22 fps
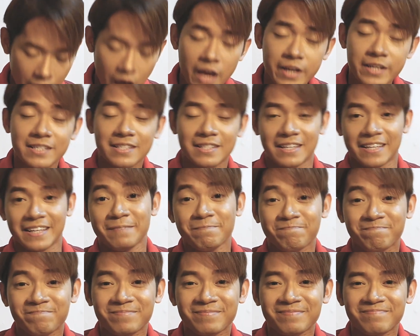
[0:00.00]
Honestly,
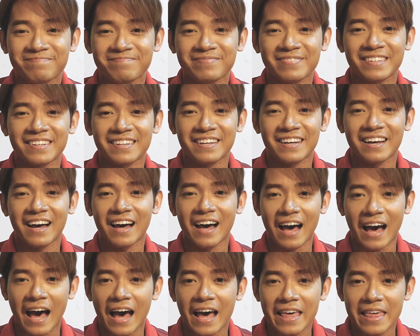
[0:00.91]

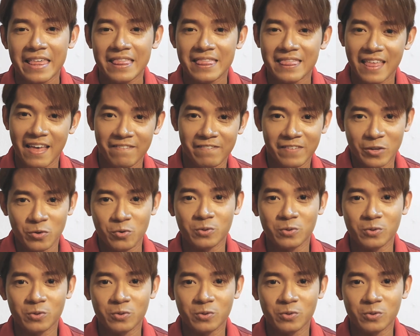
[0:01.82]
I never